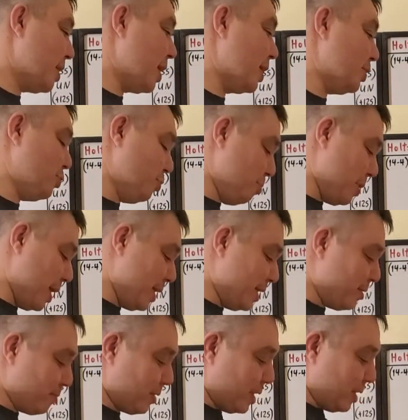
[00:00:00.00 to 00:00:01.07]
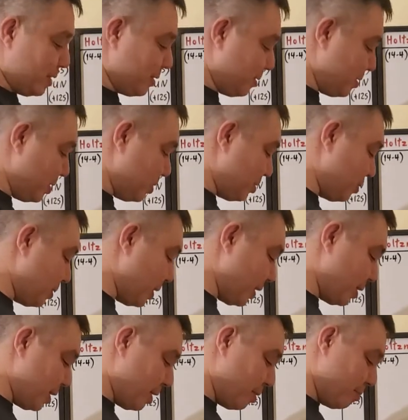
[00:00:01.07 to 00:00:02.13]
I do I didn't write this
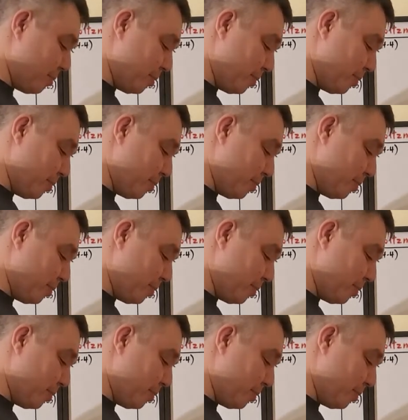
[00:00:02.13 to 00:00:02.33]
thing down, but